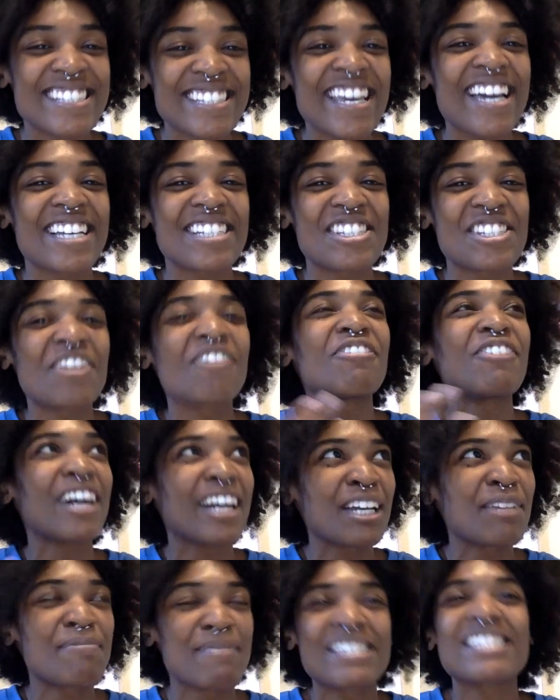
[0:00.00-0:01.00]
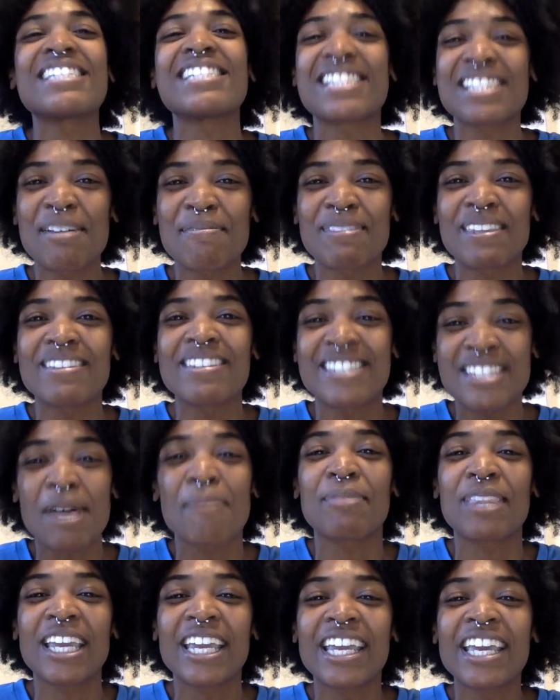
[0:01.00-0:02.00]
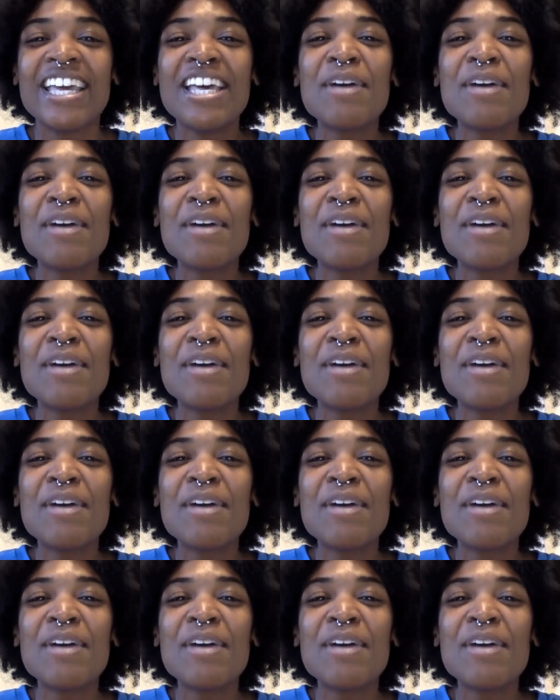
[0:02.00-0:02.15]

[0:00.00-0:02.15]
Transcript: yes, you're fucking missing something.